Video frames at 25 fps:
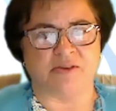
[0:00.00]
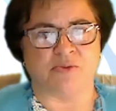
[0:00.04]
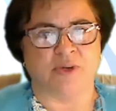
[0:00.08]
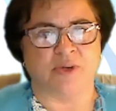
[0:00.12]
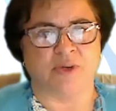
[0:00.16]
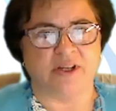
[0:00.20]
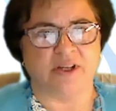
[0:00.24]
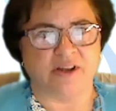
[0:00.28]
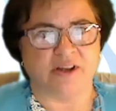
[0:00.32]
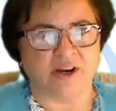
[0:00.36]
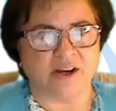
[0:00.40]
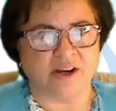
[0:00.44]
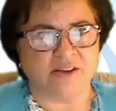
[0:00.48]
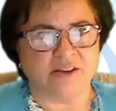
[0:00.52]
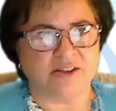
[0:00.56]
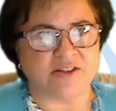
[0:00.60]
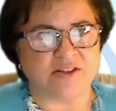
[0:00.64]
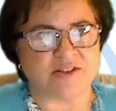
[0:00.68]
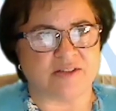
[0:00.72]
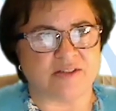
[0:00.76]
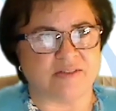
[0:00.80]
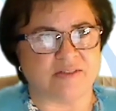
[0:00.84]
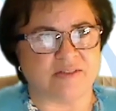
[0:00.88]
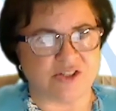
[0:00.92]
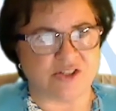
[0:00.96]
regardless
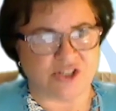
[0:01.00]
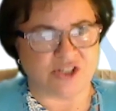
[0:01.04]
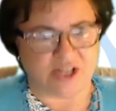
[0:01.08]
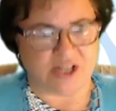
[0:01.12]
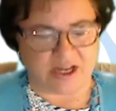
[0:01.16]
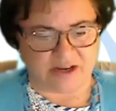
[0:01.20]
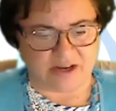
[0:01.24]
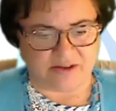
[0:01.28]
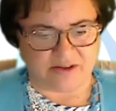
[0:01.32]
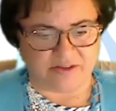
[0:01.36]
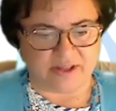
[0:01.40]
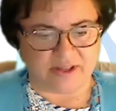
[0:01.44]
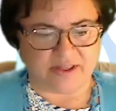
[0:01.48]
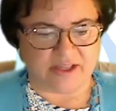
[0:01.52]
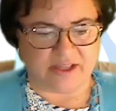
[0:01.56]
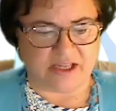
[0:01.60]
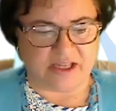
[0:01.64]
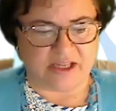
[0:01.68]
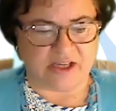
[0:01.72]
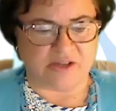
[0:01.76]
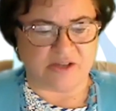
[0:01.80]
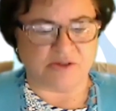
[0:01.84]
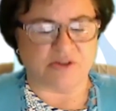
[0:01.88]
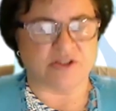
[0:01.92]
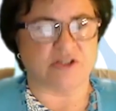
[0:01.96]
of the channel that they
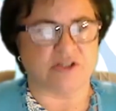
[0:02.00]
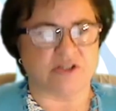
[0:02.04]
use.